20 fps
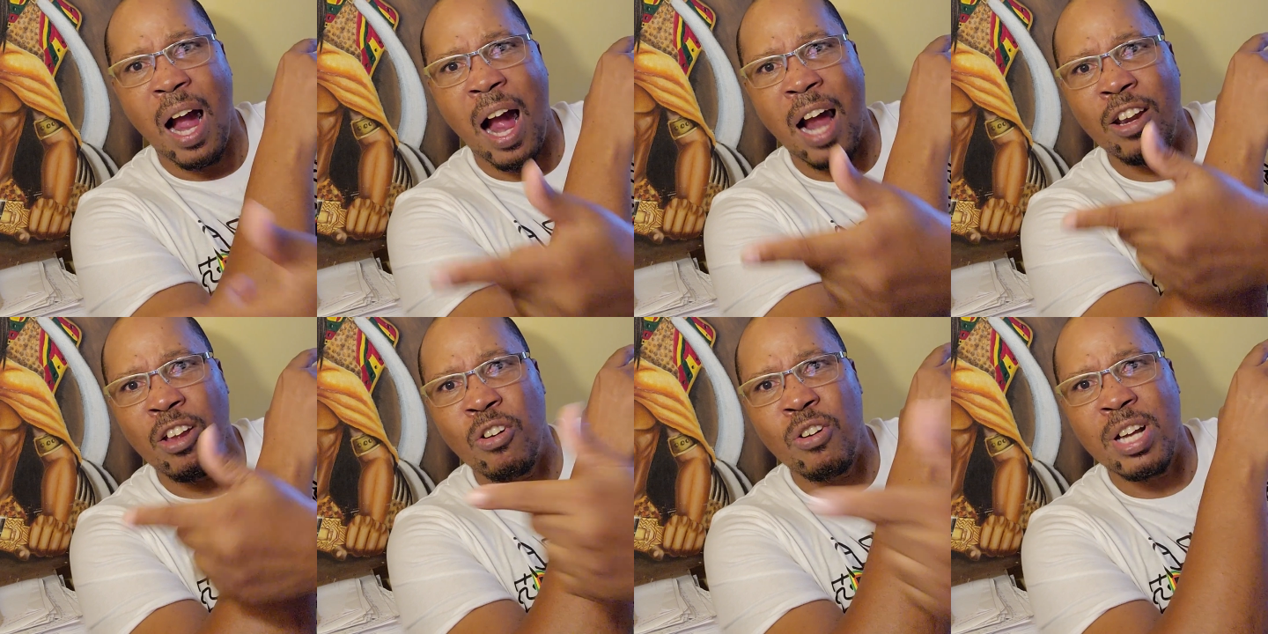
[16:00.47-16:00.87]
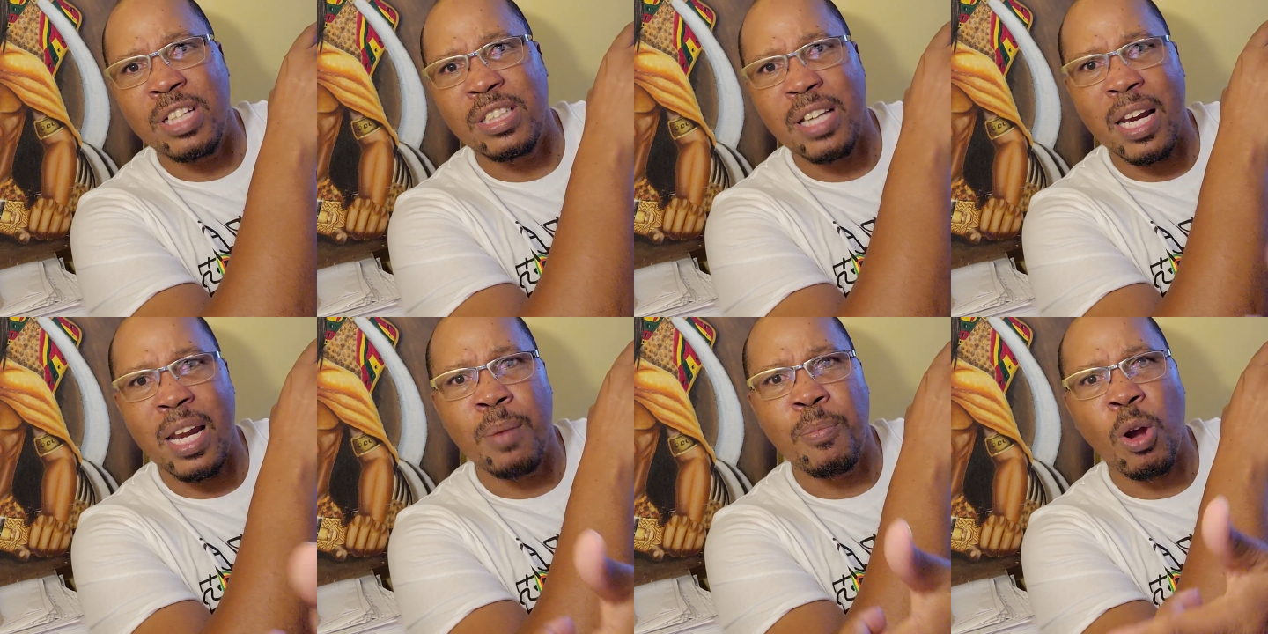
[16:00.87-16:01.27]
and the
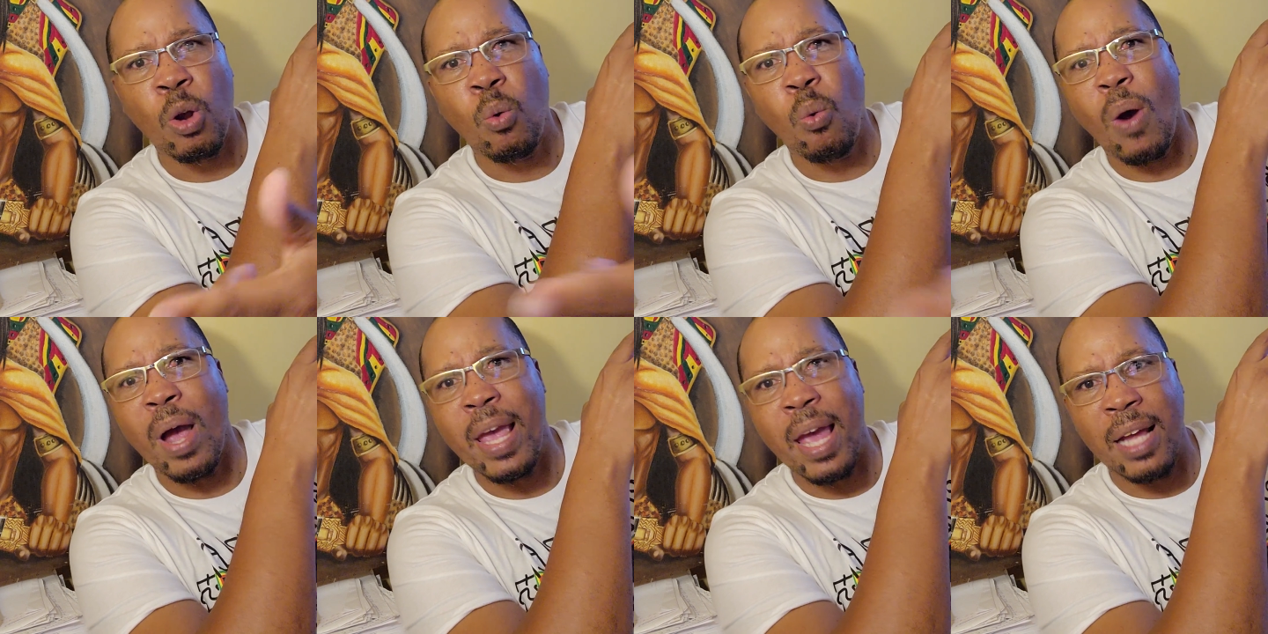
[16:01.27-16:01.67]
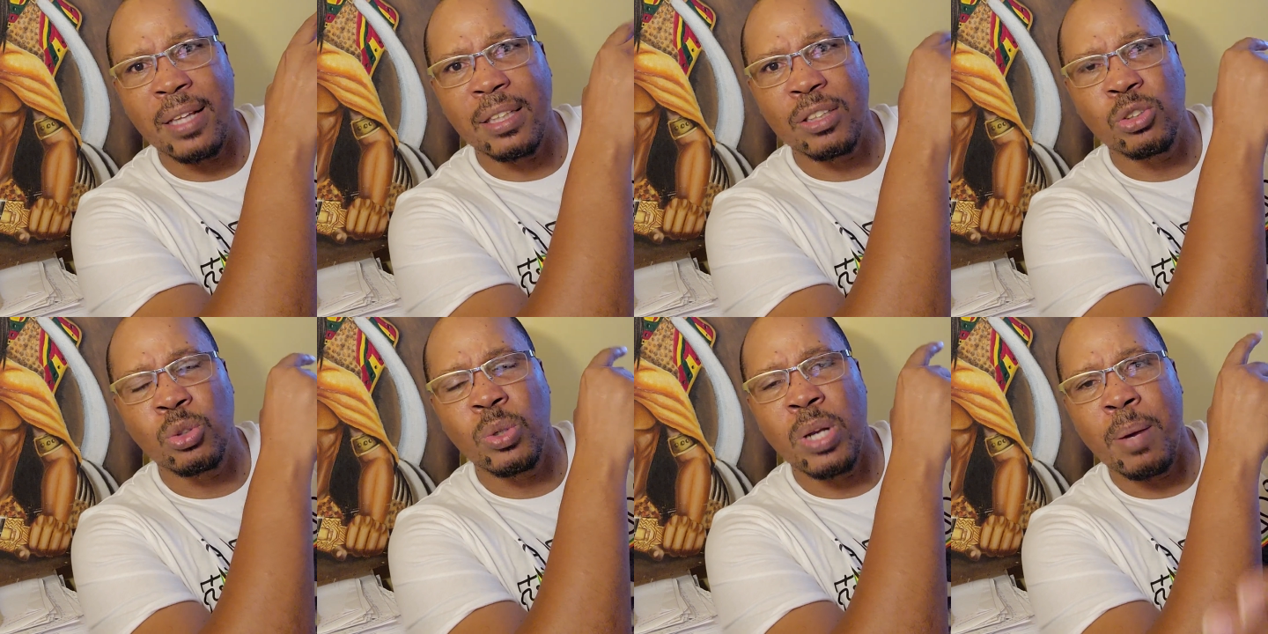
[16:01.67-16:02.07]
rest of them are quiet.
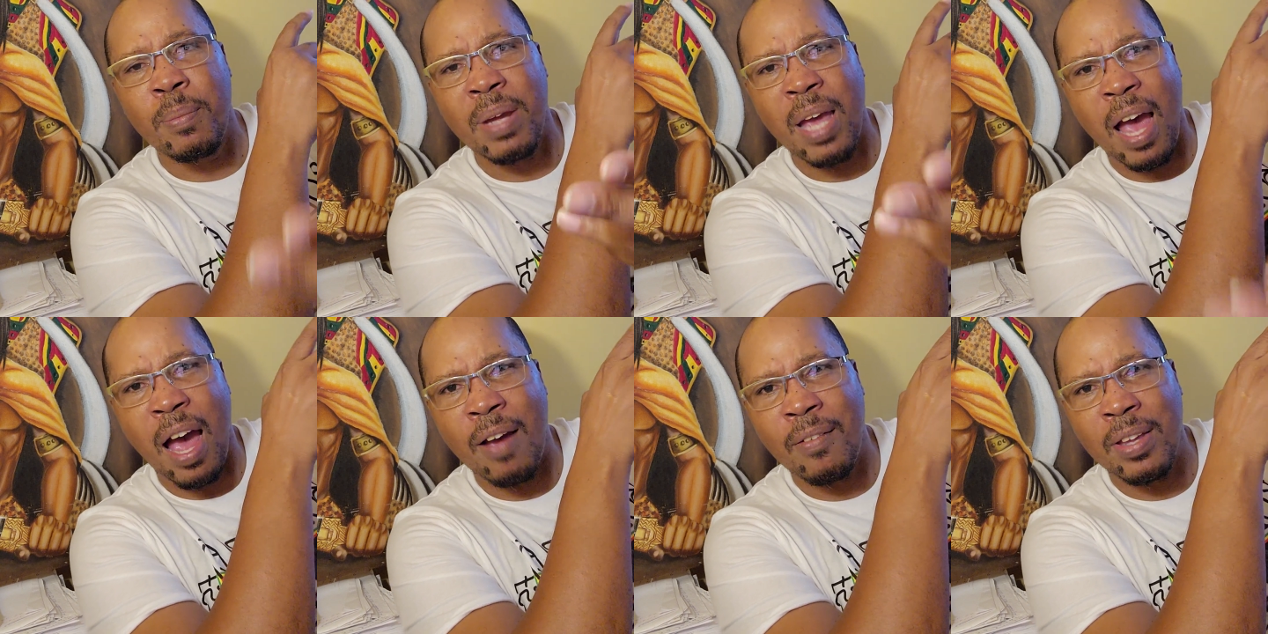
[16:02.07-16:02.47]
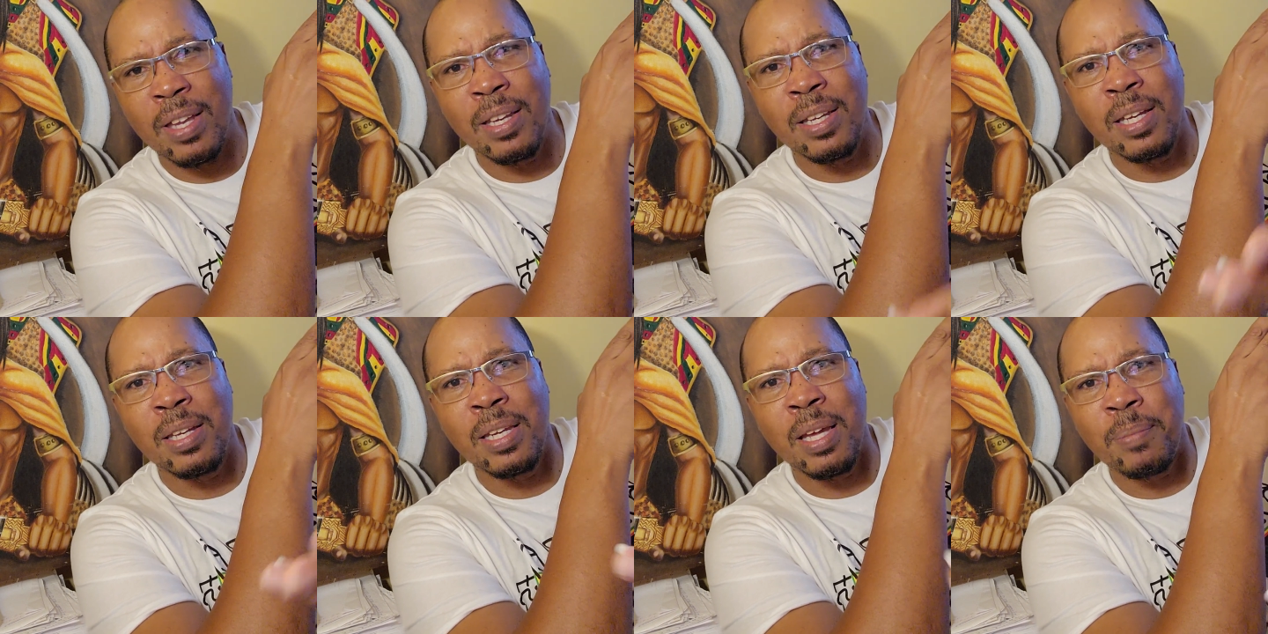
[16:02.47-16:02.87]
So them get
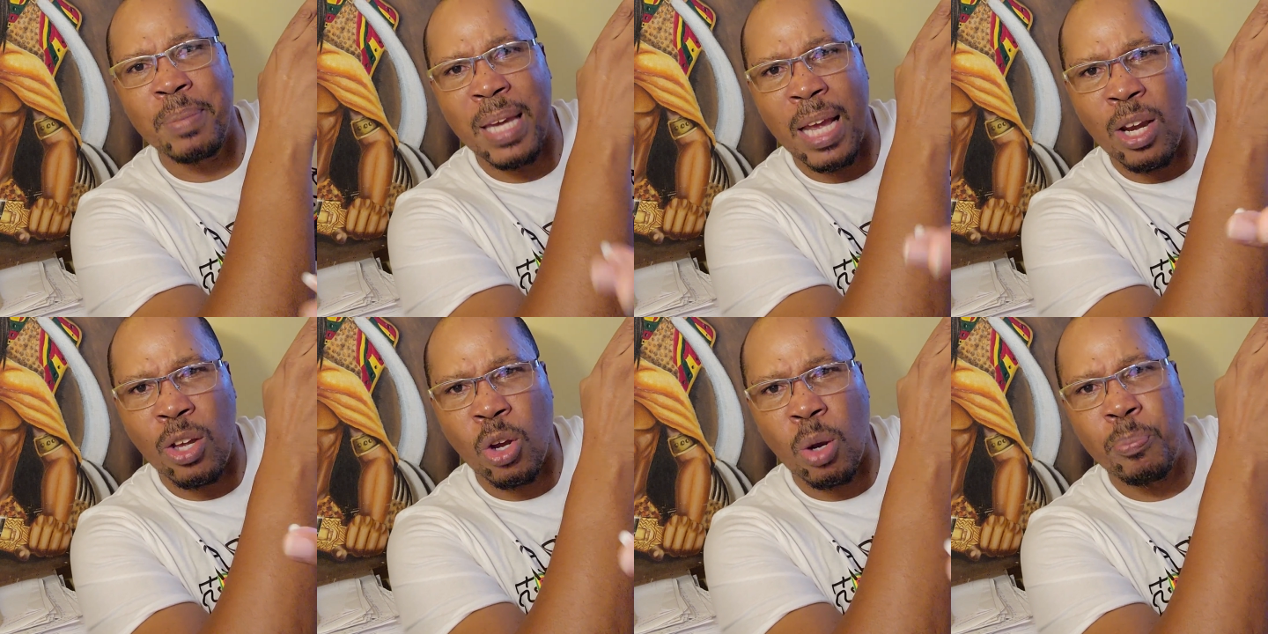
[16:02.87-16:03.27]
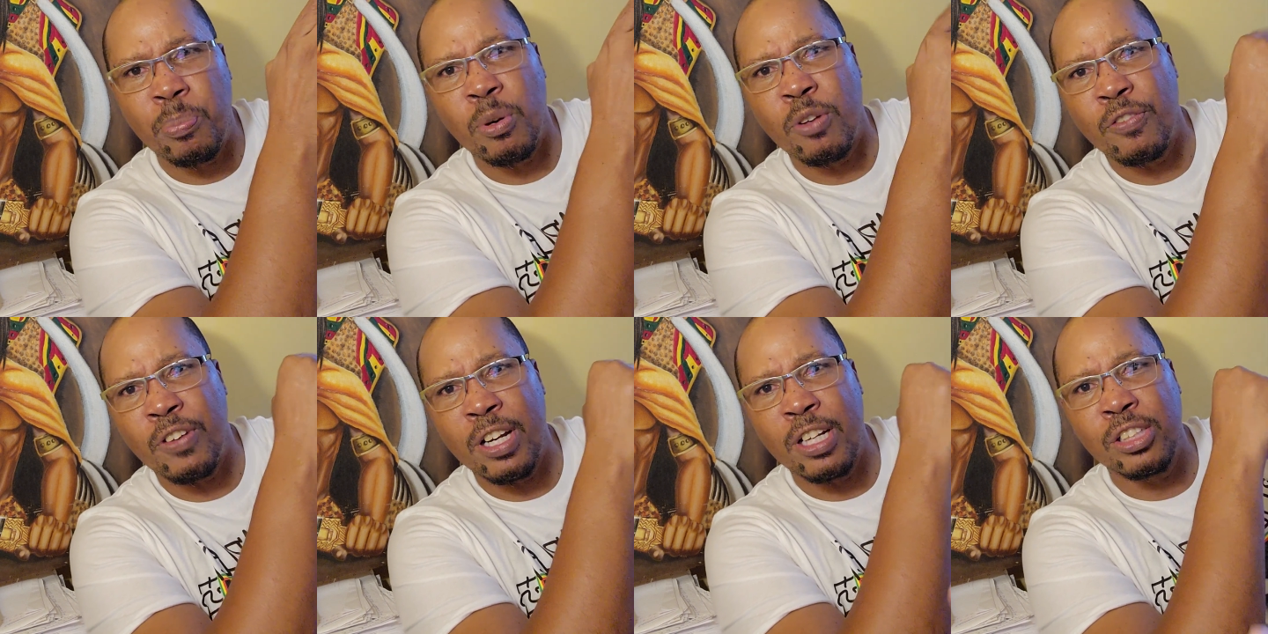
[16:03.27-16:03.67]
like a
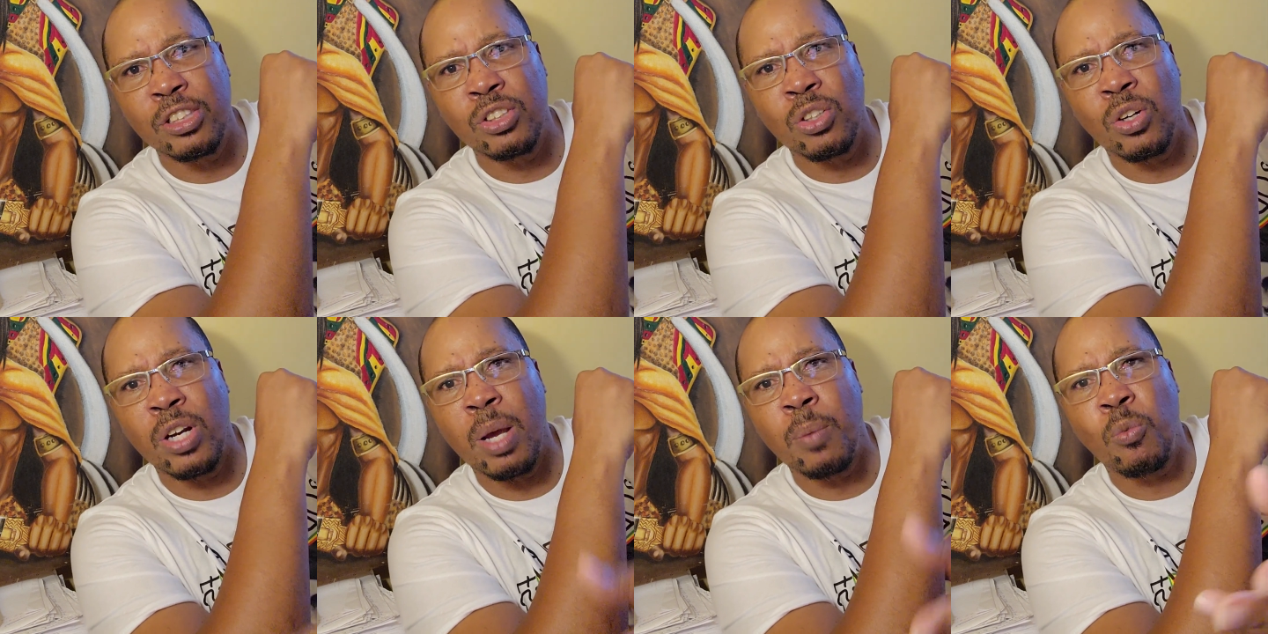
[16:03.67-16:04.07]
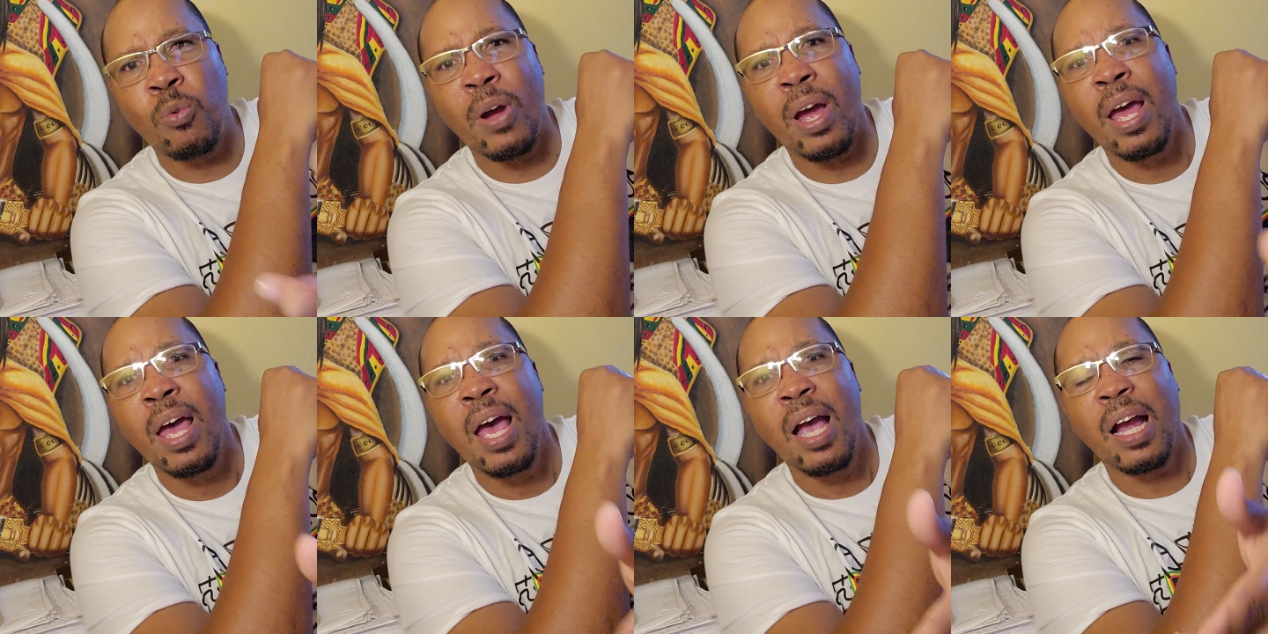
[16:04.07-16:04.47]
privilege now, them
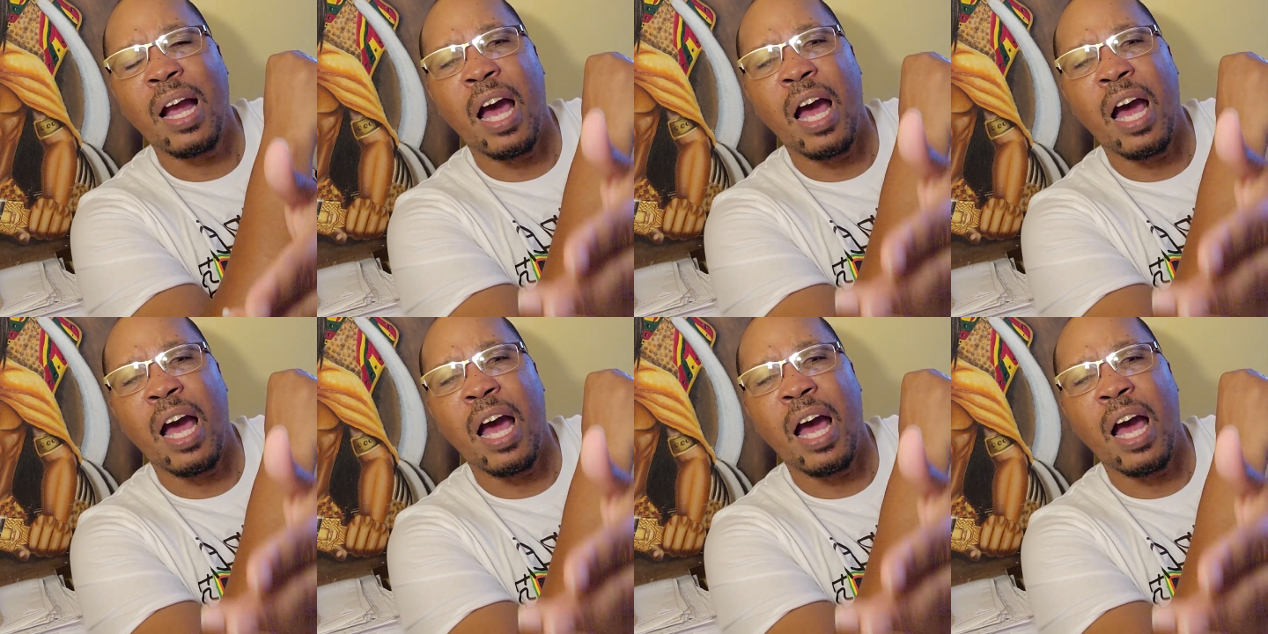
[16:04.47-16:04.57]
quiet.